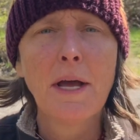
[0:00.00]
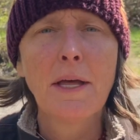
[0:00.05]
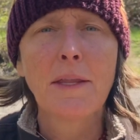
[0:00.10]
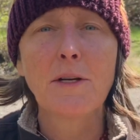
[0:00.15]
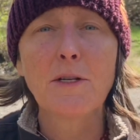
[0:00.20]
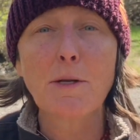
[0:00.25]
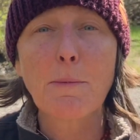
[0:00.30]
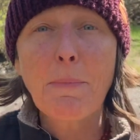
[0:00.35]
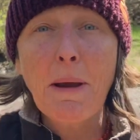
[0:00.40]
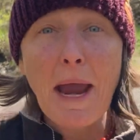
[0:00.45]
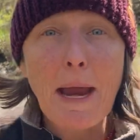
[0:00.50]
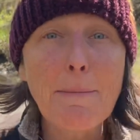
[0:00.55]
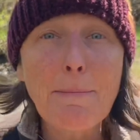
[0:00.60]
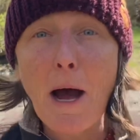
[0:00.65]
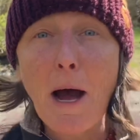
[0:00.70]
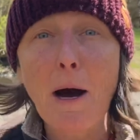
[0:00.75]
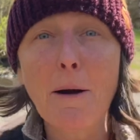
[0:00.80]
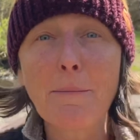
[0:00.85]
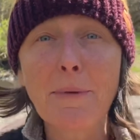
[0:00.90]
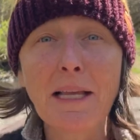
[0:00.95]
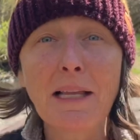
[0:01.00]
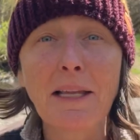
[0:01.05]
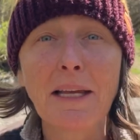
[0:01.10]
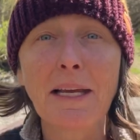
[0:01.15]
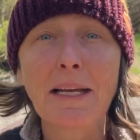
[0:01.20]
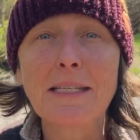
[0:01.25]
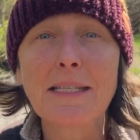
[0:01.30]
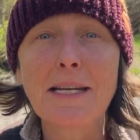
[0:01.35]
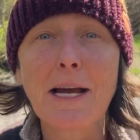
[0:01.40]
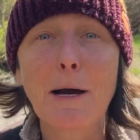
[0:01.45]
There's a PayPal me
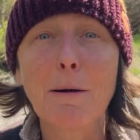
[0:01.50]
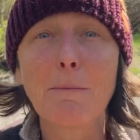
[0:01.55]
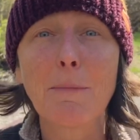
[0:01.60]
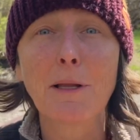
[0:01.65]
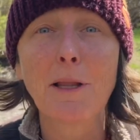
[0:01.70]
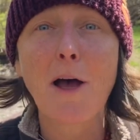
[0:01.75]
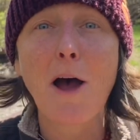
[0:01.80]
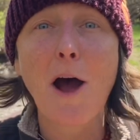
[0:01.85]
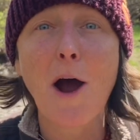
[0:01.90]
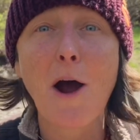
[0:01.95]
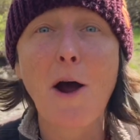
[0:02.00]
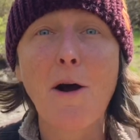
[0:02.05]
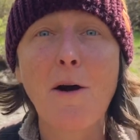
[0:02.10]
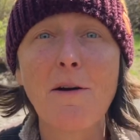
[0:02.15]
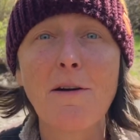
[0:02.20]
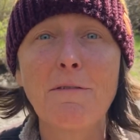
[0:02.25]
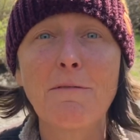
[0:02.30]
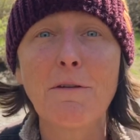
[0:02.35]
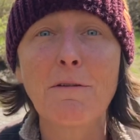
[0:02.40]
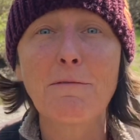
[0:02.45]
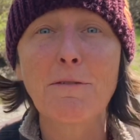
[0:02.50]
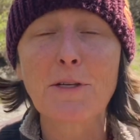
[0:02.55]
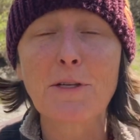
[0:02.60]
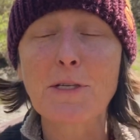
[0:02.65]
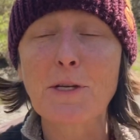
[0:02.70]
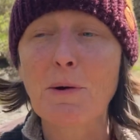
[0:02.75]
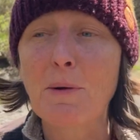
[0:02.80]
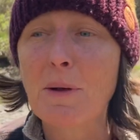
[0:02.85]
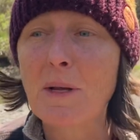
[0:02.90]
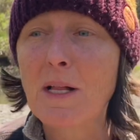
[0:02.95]
link down below if you feel
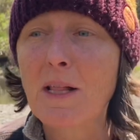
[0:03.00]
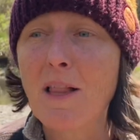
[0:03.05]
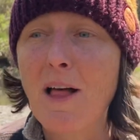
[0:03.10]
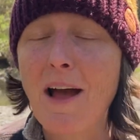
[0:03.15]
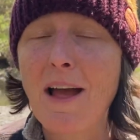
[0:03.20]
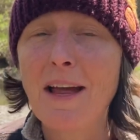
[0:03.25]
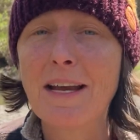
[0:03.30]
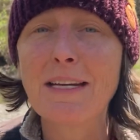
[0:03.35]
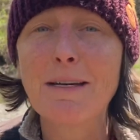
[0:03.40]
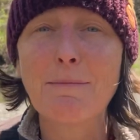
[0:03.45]
so inclined,